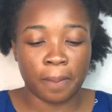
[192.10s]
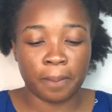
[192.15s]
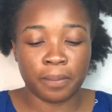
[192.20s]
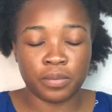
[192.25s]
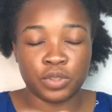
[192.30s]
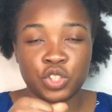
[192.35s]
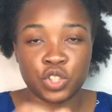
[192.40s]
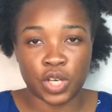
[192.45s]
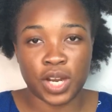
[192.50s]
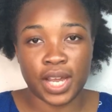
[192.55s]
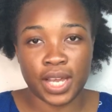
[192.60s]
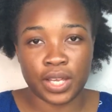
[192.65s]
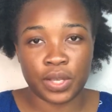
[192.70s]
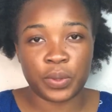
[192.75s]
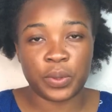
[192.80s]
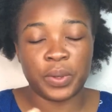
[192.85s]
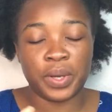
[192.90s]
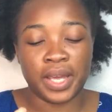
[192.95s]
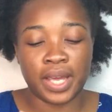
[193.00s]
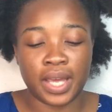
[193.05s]
dry your
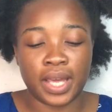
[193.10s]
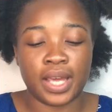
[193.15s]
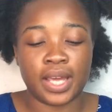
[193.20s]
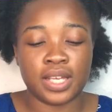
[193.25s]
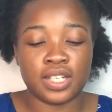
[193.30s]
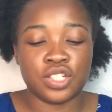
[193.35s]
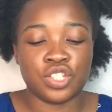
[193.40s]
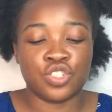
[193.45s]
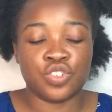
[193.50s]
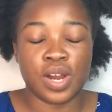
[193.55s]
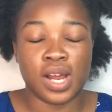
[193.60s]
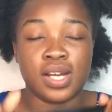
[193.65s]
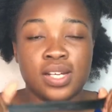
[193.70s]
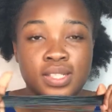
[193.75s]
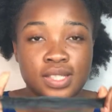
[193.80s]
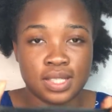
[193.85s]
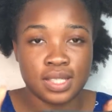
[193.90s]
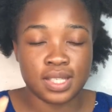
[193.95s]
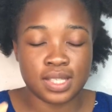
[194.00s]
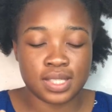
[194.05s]
hair strands
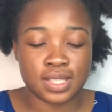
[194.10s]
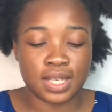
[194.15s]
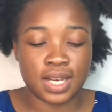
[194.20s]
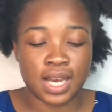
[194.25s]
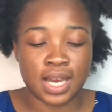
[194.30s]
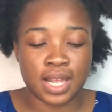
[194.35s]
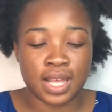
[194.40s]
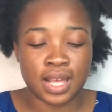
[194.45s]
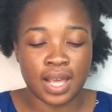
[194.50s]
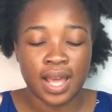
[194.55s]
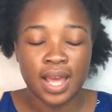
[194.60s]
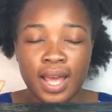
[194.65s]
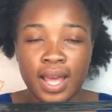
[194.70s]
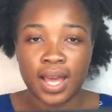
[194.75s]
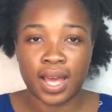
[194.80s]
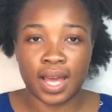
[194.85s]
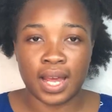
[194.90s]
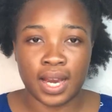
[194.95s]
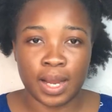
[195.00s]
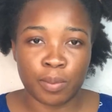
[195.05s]
easily,
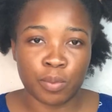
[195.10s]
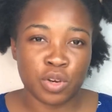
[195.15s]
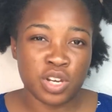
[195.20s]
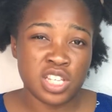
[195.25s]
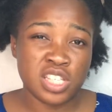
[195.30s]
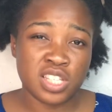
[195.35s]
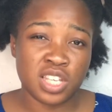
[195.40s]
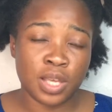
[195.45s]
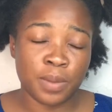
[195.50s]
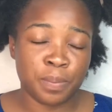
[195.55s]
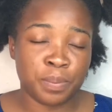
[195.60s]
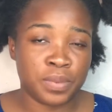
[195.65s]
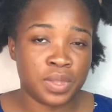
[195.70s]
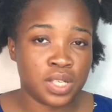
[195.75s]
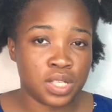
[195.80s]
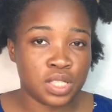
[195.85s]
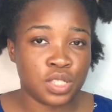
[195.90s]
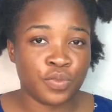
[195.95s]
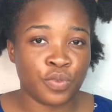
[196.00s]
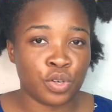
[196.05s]
and I'm going to keep
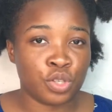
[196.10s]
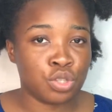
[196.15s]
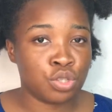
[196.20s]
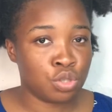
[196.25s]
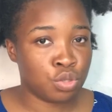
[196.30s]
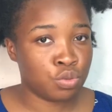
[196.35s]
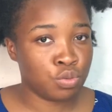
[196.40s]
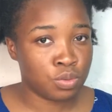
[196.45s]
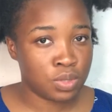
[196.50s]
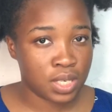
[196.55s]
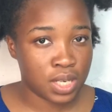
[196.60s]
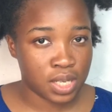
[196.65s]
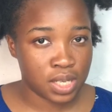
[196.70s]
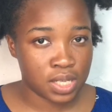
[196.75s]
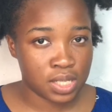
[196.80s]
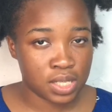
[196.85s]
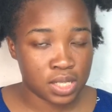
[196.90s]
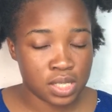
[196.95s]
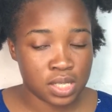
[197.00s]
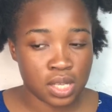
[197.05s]
this for 2
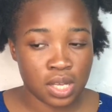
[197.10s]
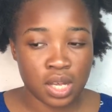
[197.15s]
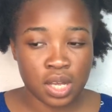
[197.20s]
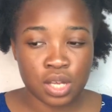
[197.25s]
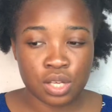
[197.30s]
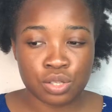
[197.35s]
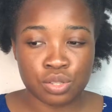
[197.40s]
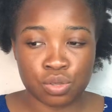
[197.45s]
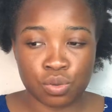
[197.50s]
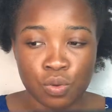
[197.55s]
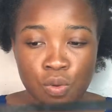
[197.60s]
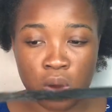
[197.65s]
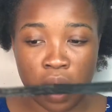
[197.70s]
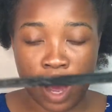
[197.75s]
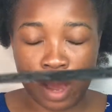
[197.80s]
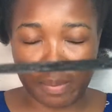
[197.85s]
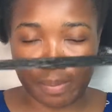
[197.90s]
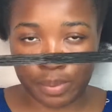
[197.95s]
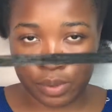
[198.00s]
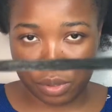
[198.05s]
days. So I'll
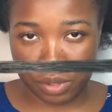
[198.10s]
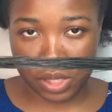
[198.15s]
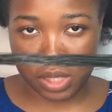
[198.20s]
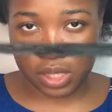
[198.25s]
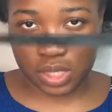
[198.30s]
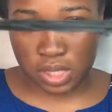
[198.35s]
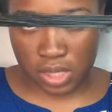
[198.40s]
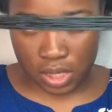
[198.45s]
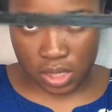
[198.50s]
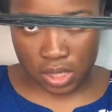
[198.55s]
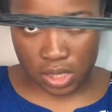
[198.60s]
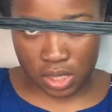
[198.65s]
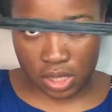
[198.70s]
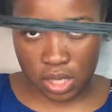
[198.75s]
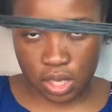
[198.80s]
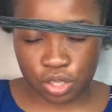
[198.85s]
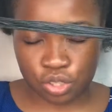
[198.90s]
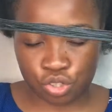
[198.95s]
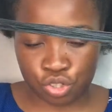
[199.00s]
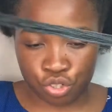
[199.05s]
be using this
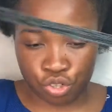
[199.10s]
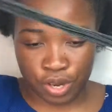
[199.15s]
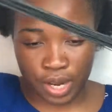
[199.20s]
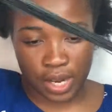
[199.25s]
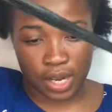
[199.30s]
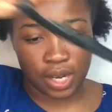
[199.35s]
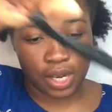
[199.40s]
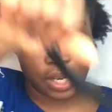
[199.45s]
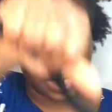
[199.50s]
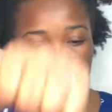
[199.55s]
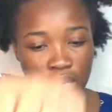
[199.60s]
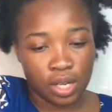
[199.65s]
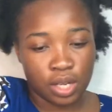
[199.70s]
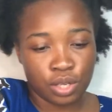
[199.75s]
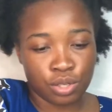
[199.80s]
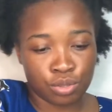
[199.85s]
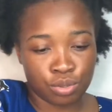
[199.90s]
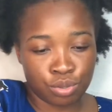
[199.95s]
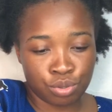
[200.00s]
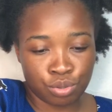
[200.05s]
thread
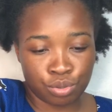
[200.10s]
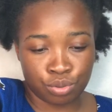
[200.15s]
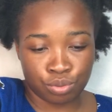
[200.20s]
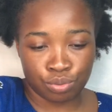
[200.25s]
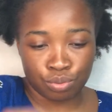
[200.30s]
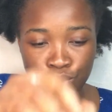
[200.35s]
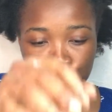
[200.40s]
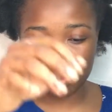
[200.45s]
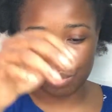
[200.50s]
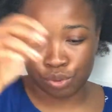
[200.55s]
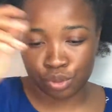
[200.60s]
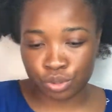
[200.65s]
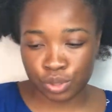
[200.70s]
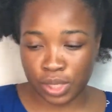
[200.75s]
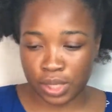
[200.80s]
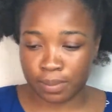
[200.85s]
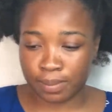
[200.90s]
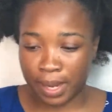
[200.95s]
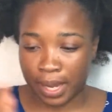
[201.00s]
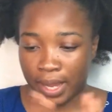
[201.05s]
to thread
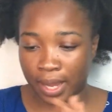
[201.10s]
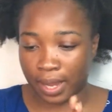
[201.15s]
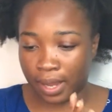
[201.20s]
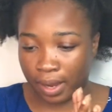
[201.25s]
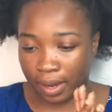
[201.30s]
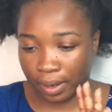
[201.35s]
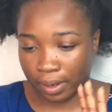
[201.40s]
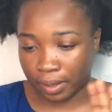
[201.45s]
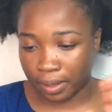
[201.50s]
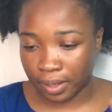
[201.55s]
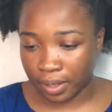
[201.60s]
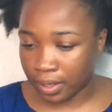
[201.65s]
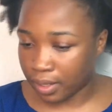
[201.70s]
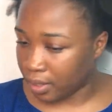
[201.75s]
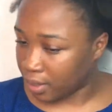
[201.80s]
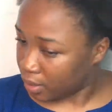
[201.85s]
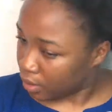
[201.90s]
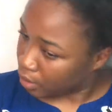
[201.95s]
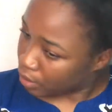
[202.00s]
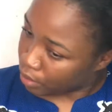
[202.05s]
my hair.
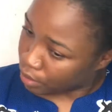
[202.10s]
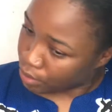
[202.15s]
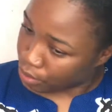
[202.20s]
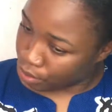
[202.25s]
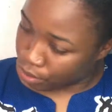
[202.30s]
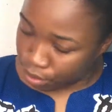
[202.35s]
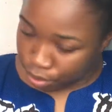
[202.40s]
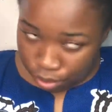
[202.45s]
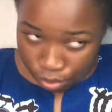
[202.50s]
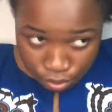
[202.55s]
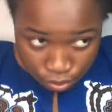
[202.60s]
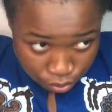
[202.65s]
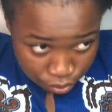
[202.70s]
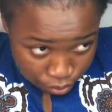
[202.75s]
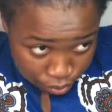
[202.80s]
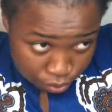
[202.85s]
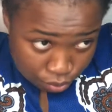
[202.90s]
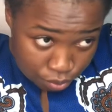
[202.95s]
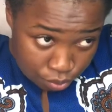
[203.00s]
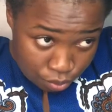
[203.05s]
So
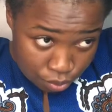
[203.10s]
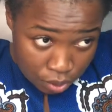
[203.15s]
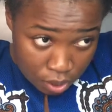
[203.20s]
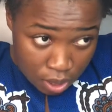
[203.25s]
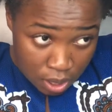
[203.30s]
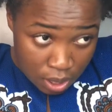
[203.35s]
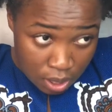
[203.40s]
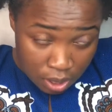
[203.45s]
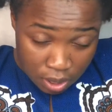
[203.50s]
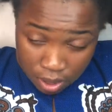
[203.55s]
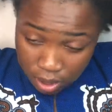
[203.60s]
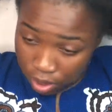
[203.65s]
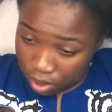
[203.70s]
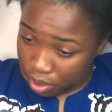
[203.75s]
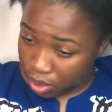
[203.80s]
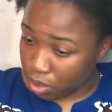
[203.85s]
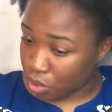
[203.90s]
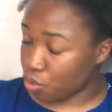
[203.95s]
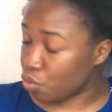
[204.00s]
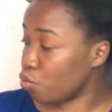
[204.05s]

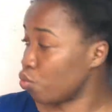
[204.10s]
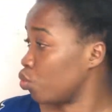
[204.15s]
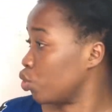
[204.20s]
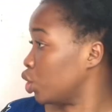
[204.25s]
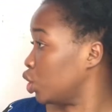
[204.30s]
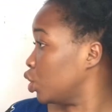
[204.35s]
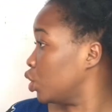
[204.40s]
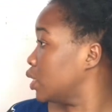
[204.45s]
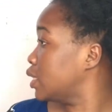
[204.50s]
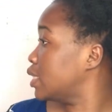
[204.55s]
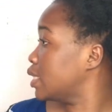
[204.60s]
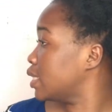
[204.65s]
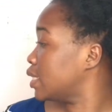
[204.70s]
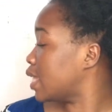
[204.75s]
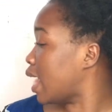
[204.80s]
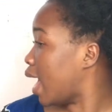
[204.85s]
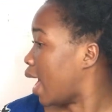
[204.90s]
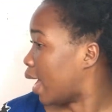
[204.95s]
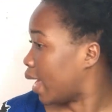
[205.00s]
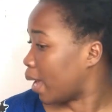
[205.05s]
you will notice that
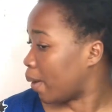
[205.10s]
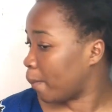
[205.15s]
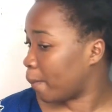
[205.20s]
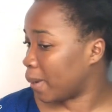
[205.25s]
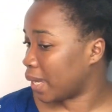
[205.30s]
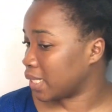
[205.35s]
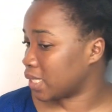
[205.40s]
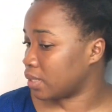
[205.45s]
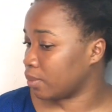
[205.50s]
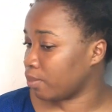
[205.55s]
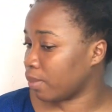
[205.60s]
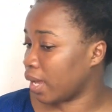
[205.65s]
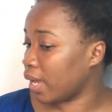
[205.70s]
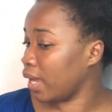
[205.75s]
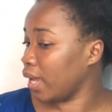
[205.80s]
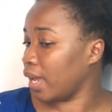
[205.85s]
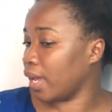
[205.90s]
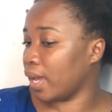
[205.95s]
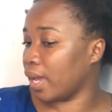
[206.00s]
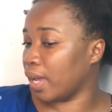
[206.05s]
I am parting my
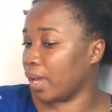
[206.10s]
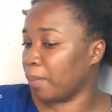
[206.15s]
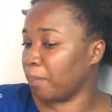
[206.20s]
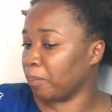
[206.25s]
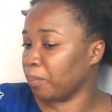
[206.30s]
hair